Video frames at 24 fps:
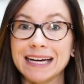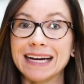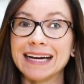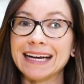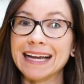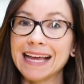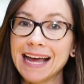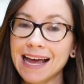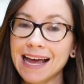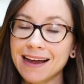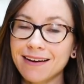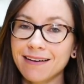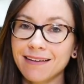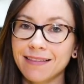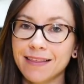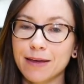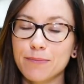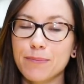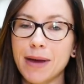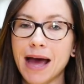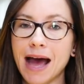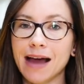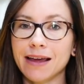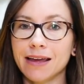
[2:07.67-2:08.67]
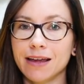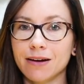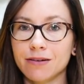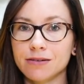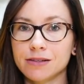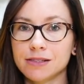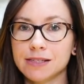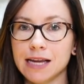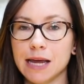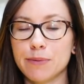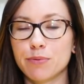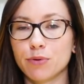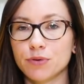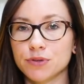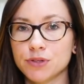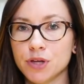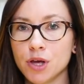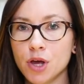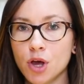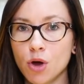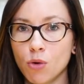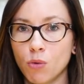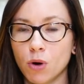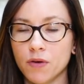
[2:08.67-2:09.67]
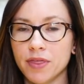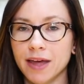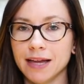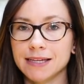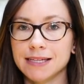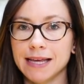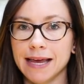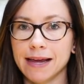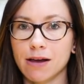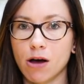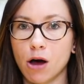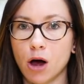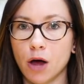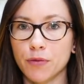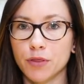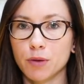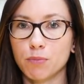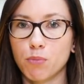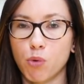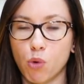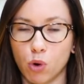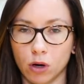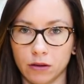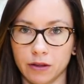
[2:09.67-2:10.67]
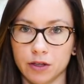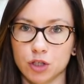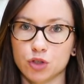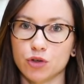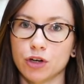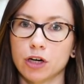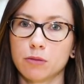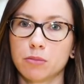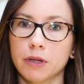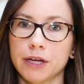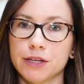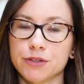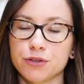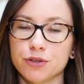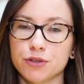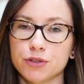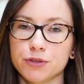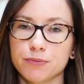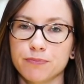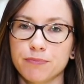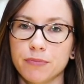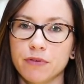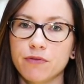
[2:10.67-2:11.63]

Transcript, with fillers: Again, they're back here at Staples, where they take on the Portland Trail Blazers.